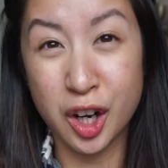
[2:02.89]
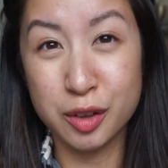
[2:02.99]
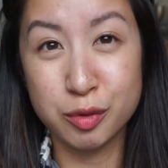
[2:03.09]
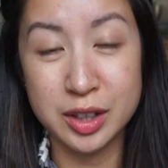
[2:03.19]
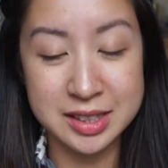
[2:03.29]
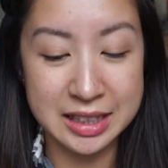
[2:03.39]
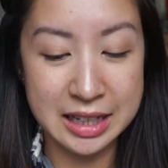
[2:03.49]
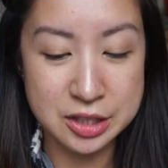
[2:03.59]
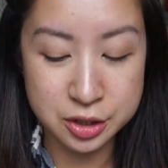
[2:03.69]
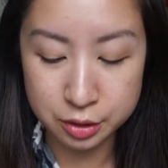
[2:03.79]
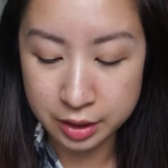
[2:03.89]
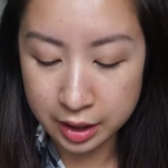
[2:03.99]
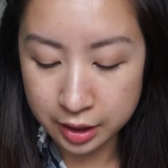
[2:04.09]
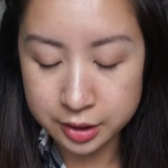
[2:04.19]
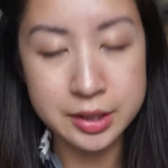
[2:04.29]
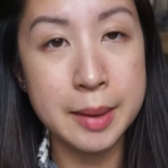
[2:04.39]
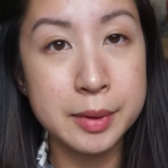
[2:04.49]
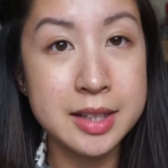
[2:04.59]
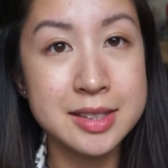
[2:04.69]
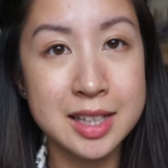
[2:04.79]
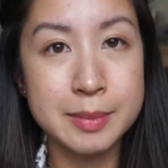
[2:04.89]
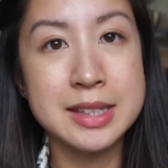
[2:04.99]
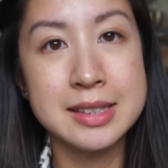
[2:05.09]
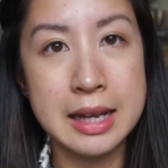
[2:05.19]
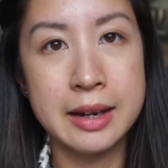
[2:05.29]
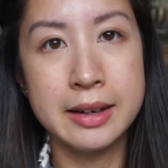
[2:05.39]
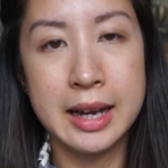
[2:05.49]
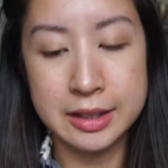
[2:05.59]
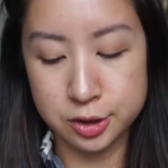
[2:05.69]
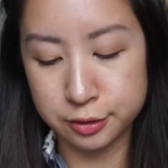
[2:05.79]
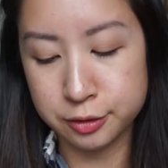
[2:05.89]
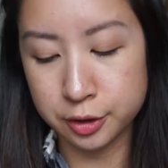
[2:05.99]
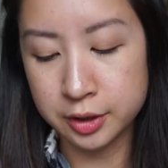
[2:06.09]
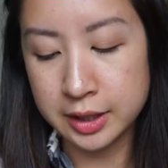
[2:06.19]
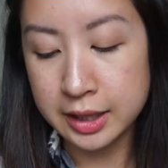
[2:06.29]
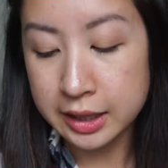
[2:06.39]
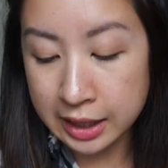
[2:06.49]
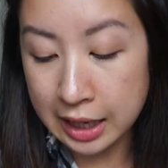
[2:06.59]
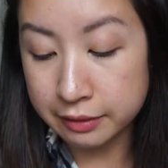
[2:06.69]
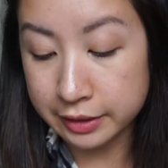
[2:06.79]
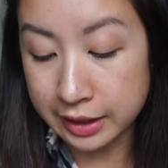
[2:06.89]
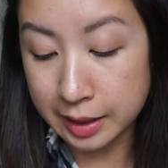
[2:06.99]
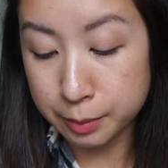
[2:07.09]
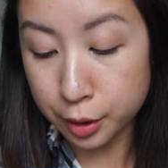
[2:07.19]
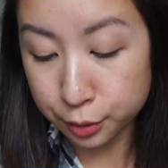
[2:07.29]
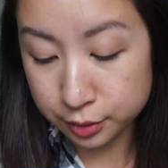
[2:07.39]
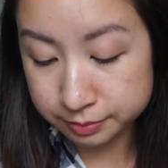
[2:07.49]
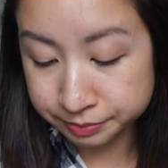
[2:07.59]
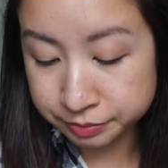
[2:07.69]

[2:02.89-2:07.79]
hard for us to get to. So I'm gonna see him instead and answer for Kelvin and I both. In